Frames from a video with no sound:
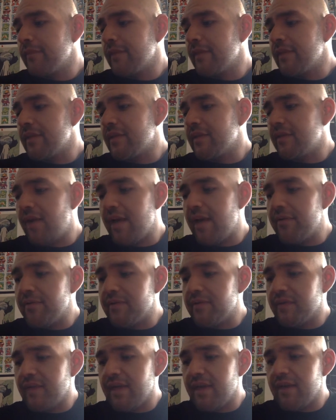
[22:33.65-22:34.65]
So I
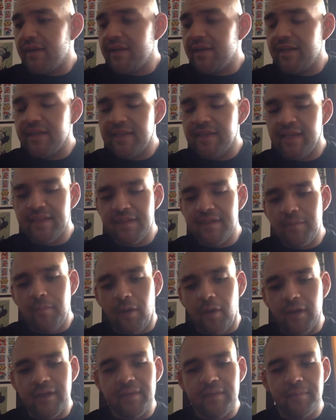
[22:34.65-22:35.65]
was there, and it's a
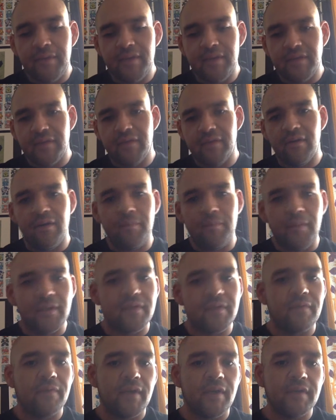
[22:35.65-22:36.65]
marketplace, so there are a
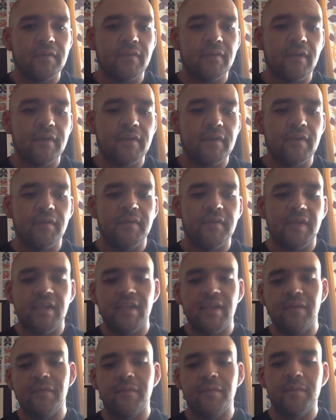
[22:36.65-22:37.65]
bunch of restaurants. So I was
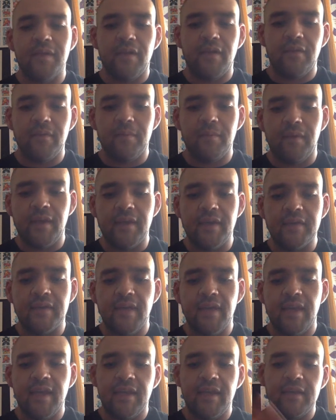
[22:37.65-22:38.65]
eating from another place,
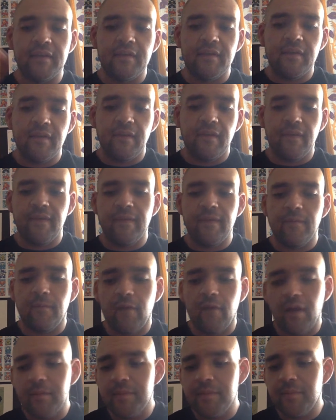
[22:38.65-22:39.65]
and the
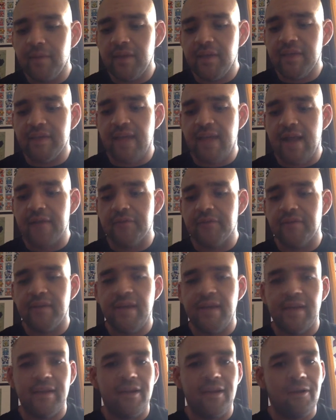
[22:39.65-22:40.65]
ramen place actually
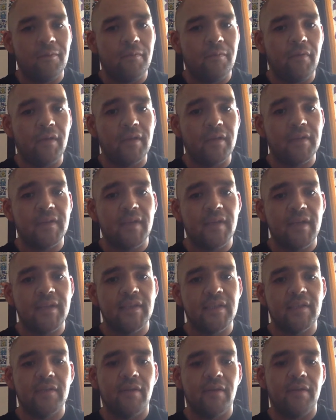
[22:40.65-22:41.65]
had a help wanted sign.
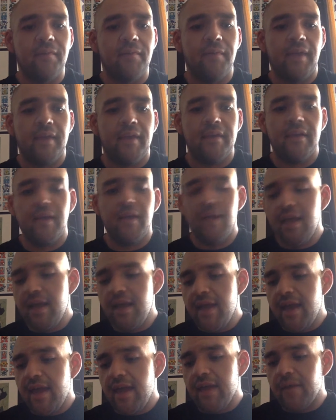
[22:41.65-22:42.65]
So I went
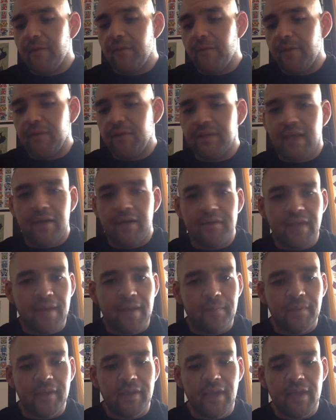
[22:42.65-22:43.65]
and filled out an
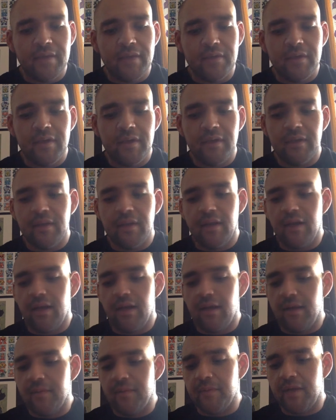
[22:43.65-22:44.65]
application,
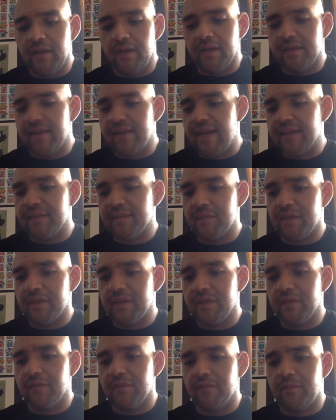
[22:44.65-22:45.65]
got a text
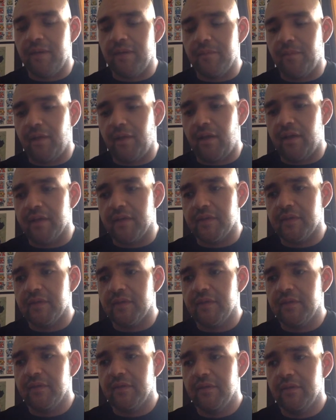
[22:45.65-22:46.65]
message from my
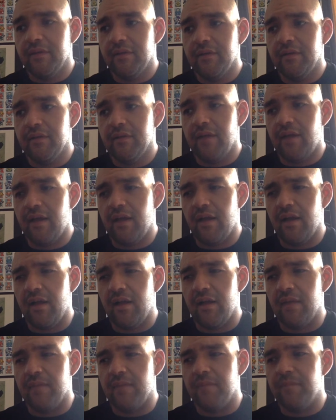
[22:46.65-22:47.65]
boss. Uh,